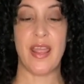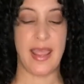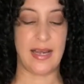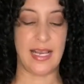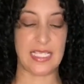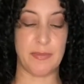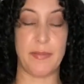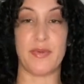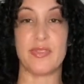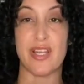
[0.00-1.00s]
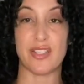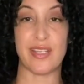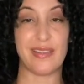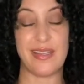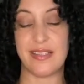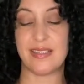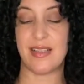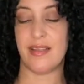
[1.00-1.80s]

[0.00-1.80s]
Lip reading: and less people touching things.